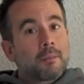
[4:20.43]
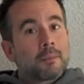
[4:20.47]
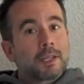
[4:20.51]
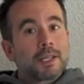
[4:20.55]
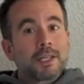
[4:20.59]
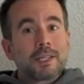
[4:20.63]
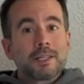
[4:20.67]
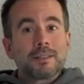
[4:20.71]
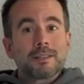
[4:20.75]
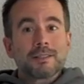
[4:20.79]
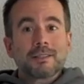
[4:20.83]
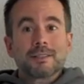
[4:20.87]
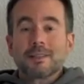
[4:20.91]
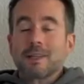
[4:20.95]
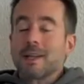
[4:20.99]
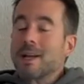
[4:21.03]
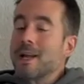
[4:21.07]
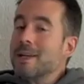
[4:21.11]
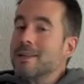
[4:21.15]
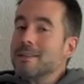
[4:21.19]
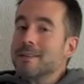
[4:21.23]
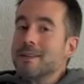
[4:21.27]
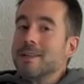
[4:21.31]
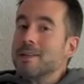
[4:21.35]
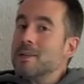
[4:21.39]
please, and
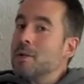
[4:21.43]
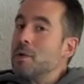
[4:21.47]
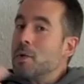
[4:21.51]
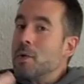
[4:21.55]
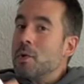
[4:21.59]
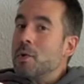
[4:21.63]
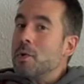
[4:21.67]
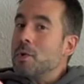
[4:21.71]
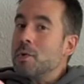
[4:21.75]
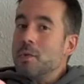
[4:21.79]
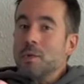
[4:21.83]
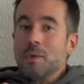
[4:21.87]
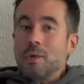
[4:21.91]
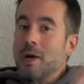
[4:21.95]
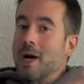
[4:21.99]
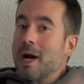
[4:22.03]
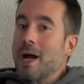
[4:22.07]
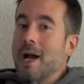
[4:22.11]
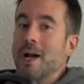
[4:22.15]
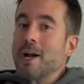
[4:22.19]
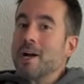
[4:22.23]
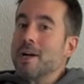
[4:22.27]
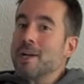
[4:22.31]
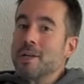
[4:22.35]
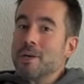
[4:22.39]
I said, no,
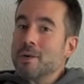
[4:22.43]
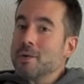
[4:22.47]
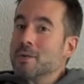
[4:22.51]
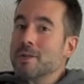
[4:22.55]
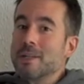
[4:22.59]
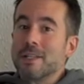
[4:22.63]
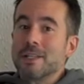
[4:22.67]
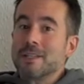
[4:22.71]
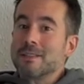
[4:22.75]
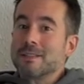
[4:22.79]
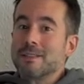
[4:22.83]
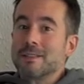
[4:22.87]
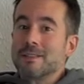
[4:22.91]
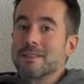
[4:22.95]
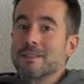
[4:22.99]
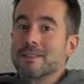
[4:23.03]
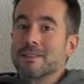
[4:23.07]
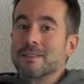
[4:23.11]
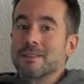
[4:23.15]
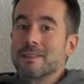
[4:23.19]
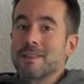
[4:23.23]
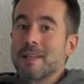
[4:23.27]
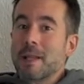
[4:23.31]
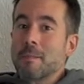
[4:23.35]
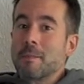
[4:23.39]
I already own
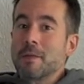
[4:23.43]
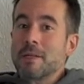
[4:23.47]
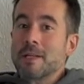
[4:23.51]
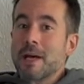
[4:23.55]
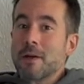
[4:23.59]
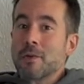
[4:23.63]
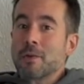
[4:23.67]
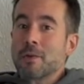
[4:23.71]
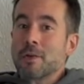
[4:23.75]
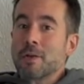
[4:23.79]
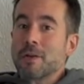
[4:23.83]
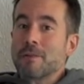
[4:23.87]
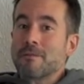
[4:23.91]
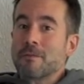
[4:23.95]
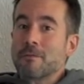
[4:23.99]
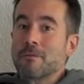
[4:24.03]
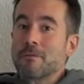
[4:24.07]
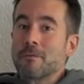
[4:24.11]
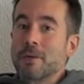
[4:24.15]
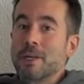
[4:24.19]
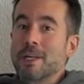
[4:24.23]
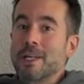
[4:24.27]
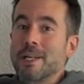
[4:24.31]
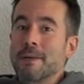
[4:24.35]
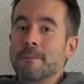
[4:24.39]
this, let me download it for
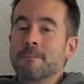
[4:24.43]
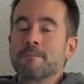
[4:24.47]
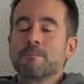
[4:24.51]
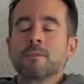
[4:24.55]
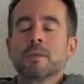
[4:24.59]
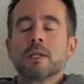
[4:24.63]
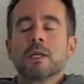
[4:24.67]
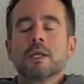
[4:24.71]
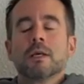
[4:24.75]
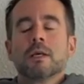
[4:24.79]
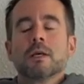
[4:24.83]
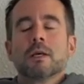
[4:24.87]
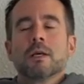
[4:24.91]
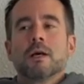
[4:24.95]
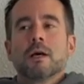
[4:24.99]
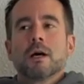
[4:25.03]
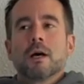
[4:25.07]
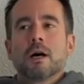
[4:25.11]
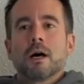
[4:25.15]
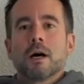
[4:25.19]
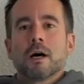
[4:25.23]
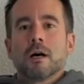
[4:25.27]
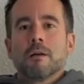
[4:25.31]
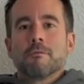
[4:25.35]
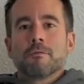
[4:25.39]
free.
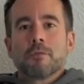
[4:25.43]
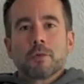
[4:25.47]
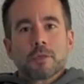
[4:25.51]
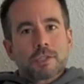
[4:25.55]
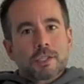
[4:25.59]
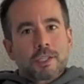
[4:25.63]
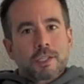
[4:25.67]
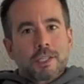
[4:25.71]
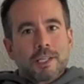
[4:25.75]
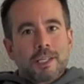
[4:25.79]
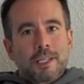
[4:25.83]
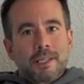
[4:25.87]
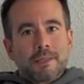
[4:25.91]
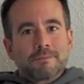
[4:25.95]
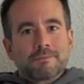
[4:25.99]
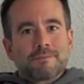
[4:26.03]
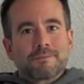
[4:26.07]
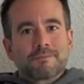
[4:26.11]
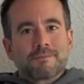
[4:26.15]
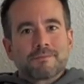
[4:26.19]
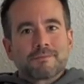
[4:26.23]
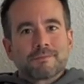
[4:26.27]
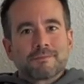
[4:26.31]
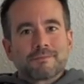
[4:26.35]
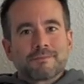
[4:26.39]
Unfortunately,
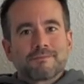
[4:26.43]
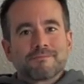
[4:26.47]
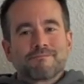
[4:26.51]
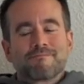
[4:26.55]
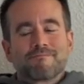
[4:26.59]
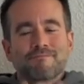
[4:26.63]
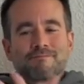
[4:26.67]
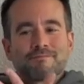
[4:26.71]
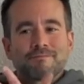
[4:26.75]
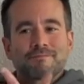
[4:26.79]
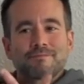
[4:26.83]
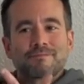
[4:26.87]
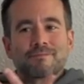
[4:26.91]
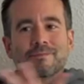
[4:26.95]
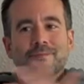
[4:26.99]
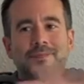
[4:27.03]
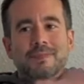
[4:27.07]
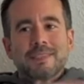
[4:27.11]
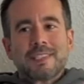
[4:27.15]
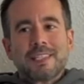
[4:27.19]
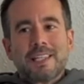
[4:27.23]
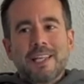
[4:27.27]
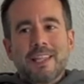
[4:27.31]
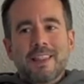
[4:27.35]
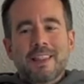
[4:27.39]

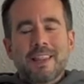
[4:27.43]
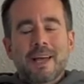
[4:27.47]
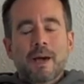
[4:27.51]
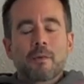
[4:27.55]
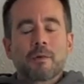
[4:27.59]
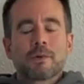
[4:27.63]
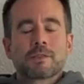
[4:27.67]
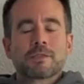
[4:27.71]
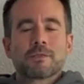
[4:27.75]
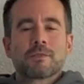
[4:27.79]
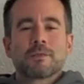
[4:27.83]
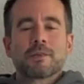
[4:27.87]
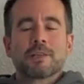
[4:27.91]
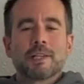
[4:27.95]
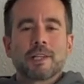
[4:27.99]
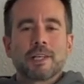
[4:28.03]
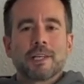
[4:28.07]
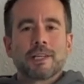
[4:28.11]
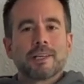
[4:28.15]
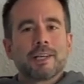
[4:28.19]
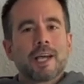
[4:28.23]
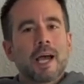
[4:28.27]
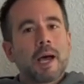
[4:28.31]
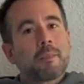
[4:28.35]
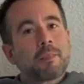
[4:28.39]
that wasn't really
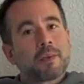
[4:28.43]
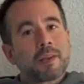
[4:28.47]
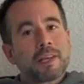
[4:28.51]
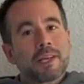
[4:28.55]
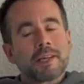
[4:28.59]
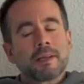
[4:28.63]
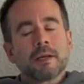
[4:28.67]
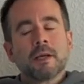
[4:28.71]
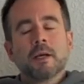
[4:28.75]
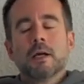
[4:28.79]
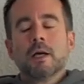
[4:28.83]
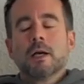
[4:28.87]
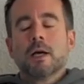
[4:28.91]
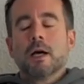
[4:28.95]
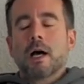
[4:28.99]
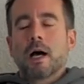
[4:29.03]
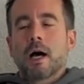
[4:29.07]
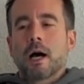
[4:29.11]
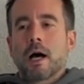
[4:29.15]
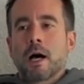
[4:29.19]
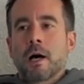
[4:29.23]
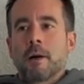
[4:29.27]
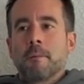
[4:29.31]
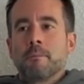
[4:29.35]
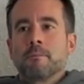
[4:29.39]
happening.
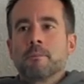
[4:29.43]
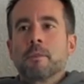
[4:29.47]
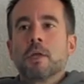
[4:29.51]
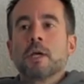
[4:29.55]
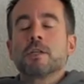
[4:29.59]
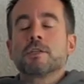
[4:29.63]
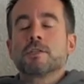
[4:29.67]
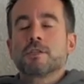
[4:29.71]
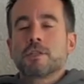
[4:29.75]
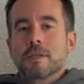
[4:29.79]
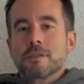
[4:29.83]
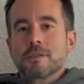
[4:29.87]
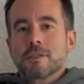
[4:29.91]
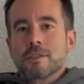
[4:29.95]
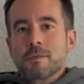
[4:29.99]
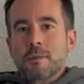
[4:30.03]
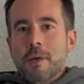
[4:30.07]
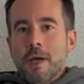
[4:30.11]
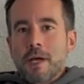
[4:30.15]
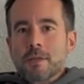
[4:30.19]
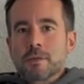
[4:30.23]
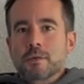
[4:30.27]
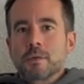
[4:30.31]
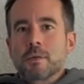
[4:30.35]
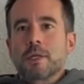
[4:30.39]
Um, just this
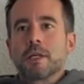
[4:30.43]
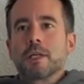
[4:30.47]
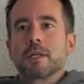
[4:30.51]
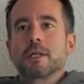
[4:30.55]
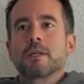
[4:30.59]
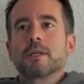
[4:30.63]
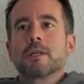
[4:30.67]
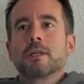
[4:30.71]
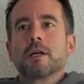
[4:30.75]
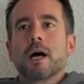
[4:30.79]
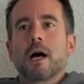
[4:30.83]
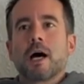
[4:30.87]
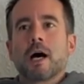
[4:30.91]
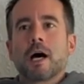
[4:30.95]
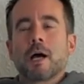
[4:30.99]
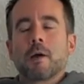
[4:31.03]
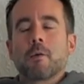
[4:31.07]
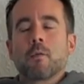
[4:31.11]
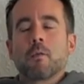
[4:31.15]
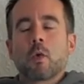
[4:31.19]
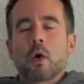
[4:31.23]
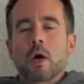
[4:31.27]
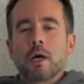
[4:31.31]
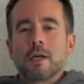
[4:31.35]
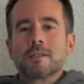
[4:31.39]
past week, I
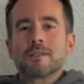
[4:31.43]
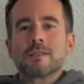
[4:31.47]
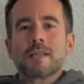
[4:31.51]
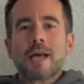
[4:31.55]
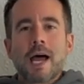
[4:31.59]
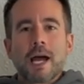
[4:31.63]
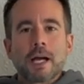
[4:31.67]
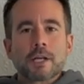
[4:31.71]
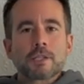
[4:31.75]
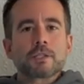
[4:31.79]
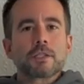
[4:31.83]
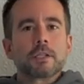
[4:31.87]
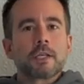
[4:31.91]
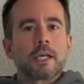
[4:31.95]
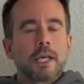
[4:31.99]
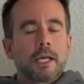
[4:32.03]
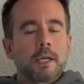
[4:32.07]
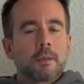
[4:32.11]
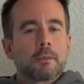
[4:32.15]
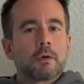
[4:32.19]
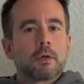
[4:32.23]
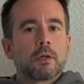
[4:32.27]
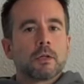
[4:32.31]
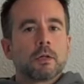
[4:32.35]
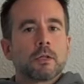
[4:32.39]
was actually
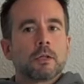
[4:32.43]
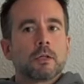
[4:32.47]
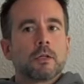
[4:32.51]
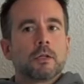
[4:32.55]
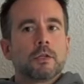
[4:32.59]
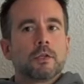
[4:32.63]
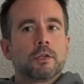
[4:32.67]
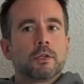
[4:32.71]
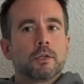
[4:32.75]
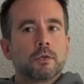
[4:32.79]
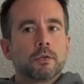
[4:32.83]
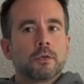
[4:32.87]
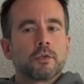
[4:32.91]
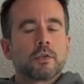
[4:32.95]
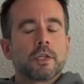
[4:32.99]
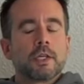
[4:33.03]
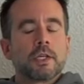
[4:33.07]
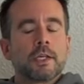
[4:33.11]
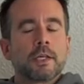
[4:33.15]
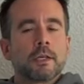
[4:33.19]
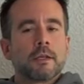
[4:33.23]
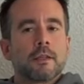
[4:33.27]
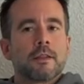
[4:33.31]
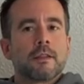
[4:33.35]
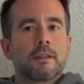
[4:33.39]
able,
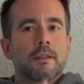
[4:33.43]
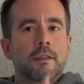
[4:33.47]
using